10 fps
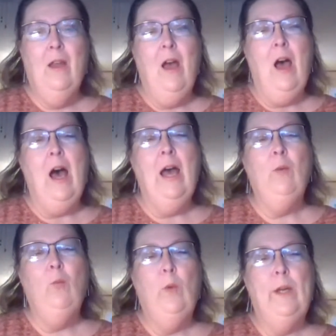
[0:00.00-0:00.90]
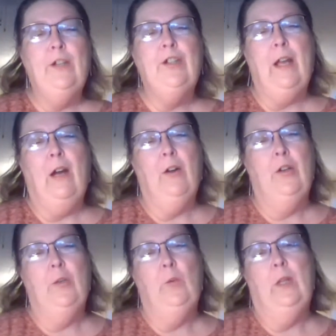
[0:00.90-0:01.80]
I wish our
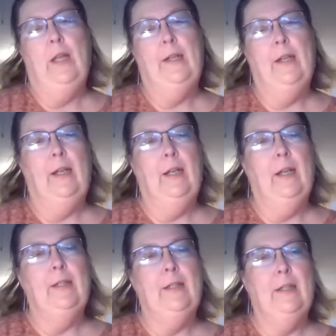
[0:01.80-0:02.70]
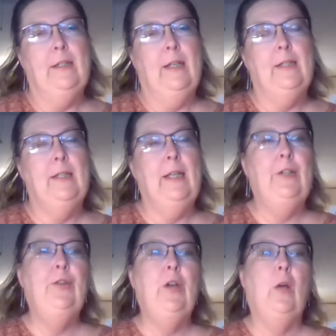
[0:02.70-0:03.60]
Goodwill had 99-cent days. They do
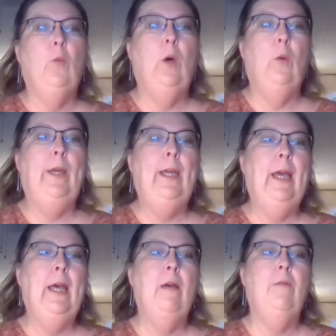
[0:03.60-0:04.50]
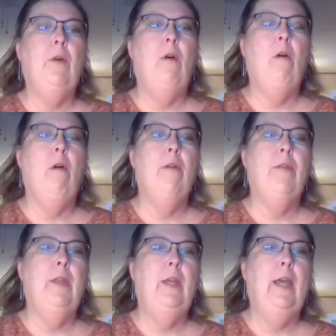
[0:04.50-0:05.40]
not. What we have are
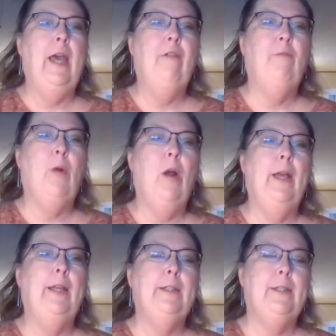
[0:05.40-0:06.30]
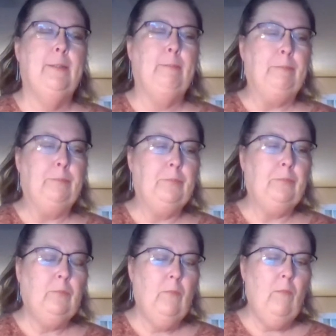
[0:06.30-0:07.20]
the half price
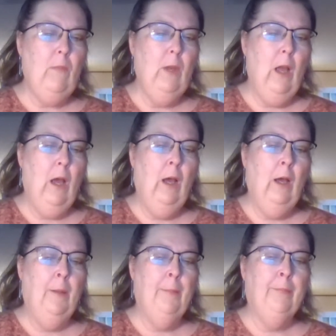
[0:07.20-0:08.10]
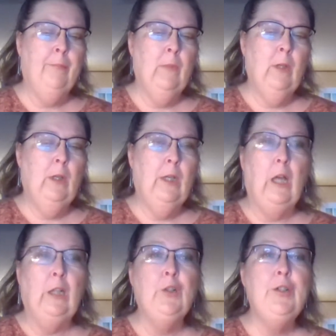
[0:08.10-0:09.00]

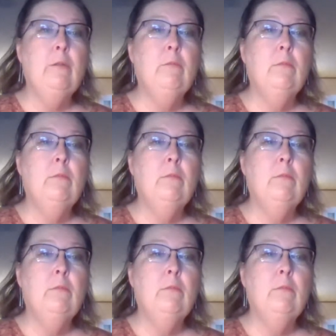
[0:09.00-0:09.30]
colors.